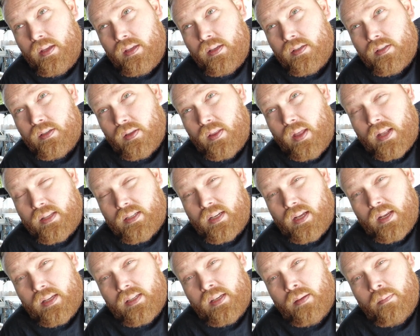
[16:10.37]
so that's
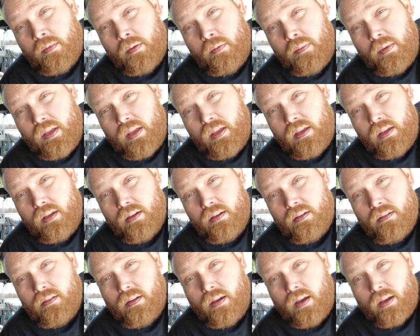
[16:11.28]
kind of something to be
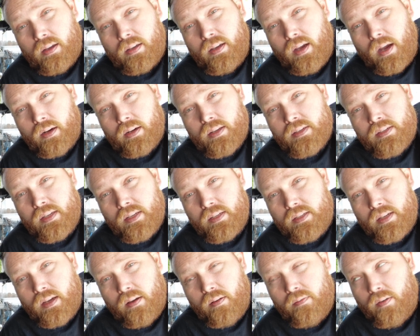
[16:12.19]
uh,
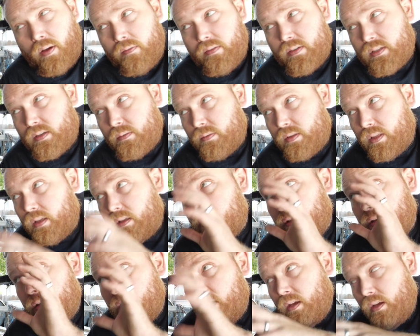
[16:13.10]
cognizant of, obviously, with the
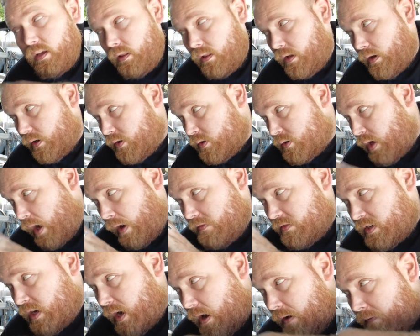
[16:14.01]
longer drive
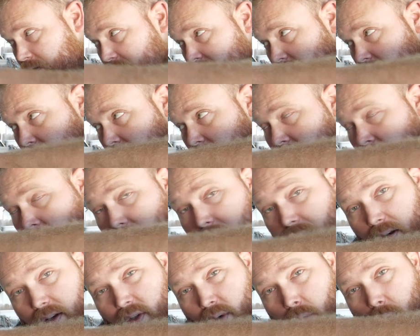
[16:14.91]
shafts and the, now
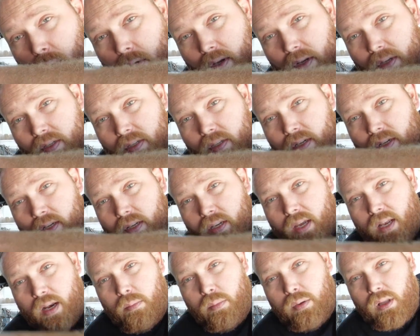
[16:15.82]
the torque is
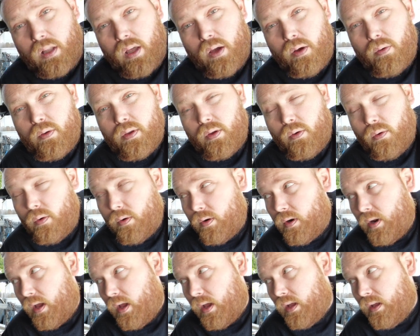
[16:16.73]
kind of below
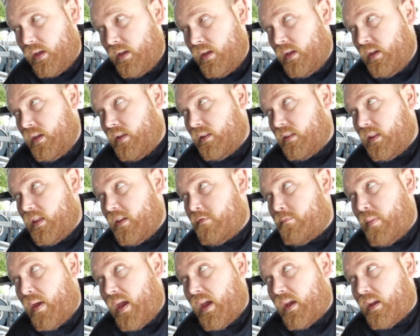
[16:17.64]
your uh,
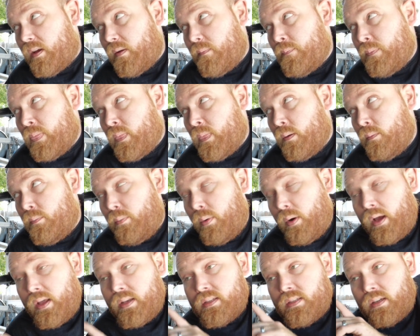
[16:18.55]
leaf pack.
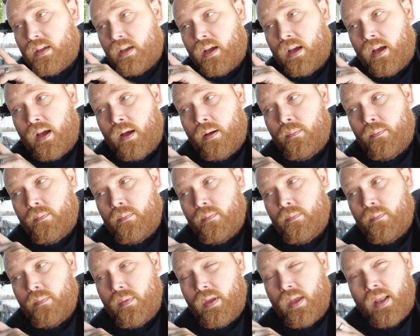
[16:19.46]
But um,
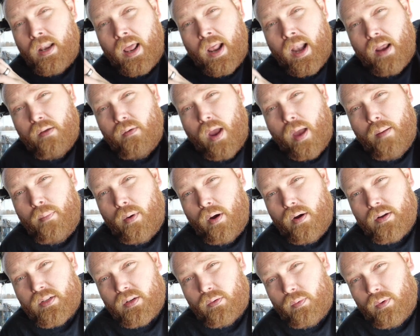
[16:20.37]
an anti-wrap
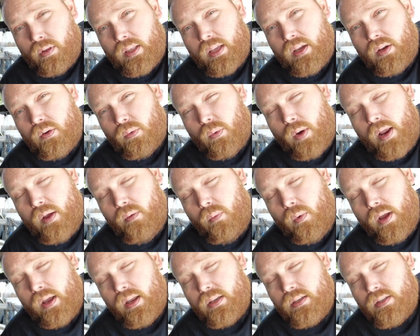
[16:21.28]
bar is a really great
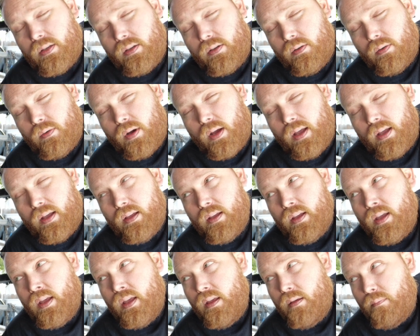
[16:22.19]
way to uh,
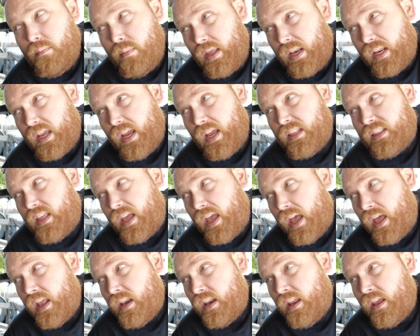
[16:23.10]
mitigate
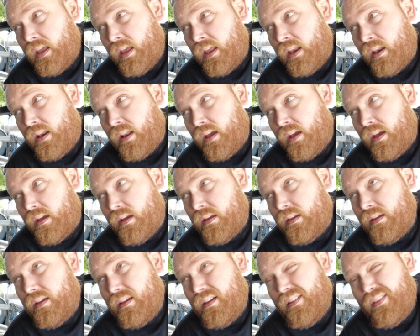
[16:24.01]
that, and uh,
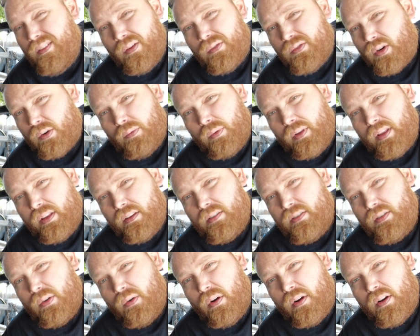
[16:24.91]
those aren't really
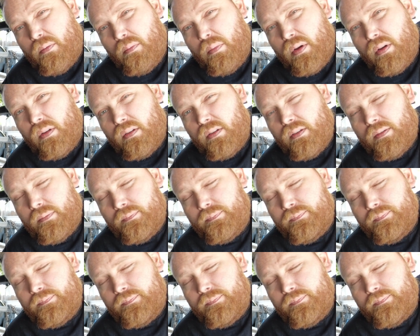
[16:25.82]
too hard to build.